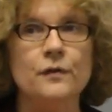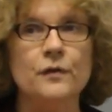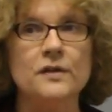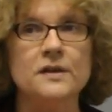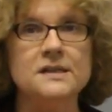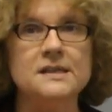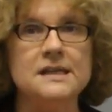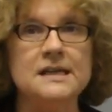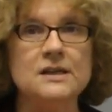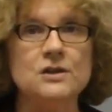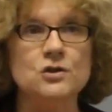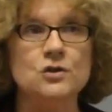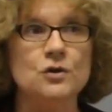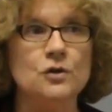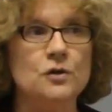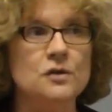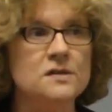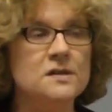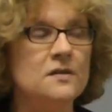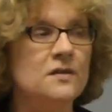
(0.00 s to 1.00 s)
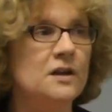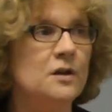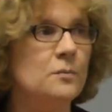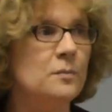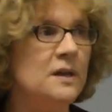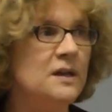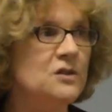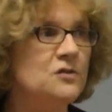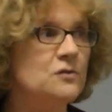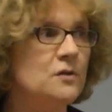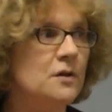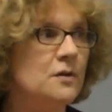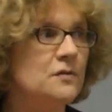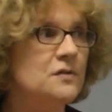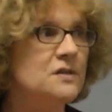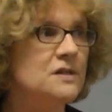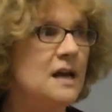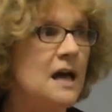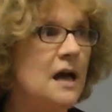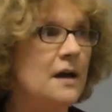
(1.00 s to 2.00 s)
for the teachers and the administrative
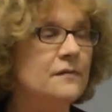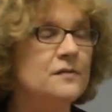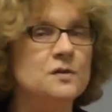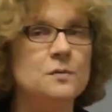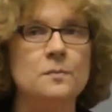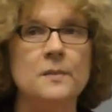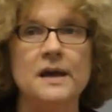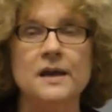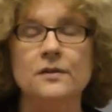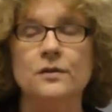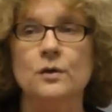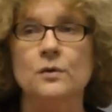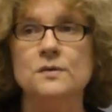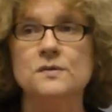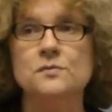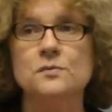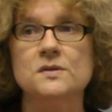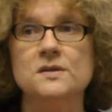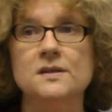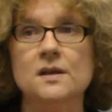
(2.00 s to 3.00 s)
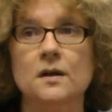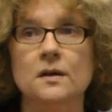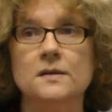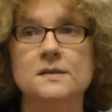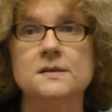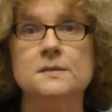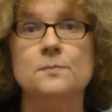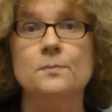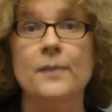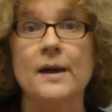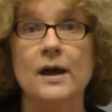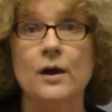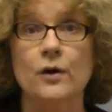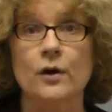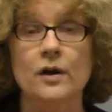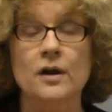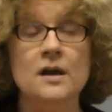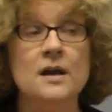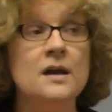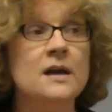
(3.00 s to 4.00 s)
staff to make those results
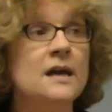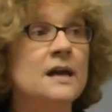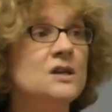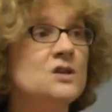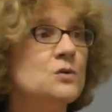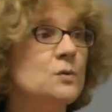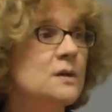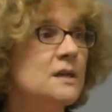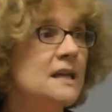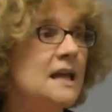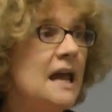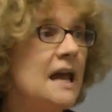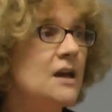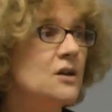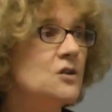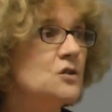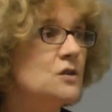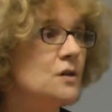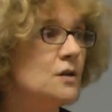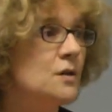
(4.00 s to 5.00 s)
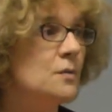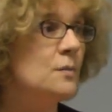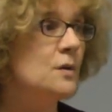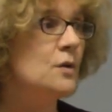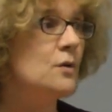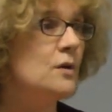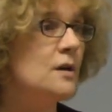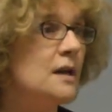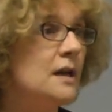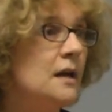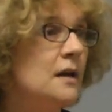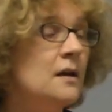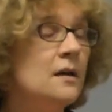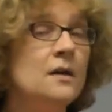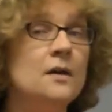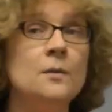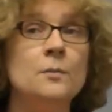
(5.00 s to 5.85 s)
better and to engage the community.